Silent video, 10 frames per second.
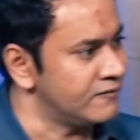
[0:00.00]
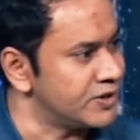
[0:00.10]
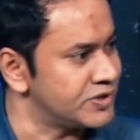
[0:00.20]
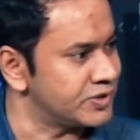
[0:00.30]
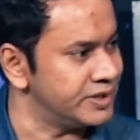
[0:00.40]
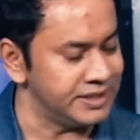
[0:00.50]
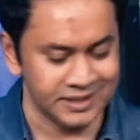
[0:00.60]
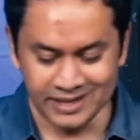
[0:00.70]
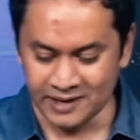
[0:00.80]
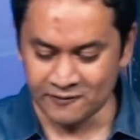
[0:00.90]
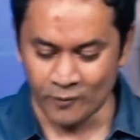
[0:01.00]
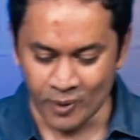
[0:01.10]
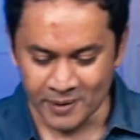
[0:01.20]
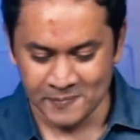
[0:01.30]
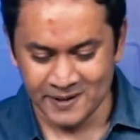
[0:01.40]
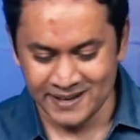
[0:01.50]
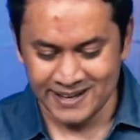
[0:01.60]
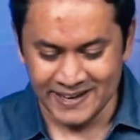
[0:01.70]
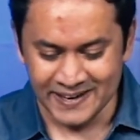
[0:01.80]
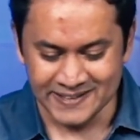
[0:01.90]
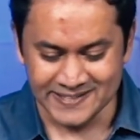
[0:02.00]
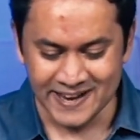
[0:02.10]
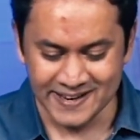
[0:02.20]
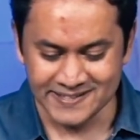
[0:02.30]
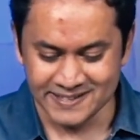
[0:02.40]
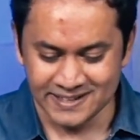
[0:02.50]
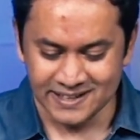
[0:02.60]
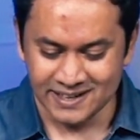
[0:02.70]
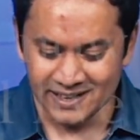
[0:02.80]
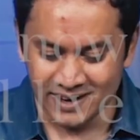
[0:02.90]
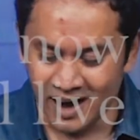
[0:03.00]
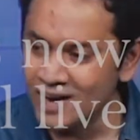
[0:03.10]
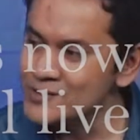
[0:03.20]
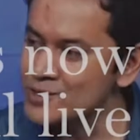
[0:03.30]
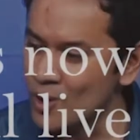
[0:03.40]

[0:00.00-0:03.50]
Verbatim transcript: verse 3 and 4. And it says, God's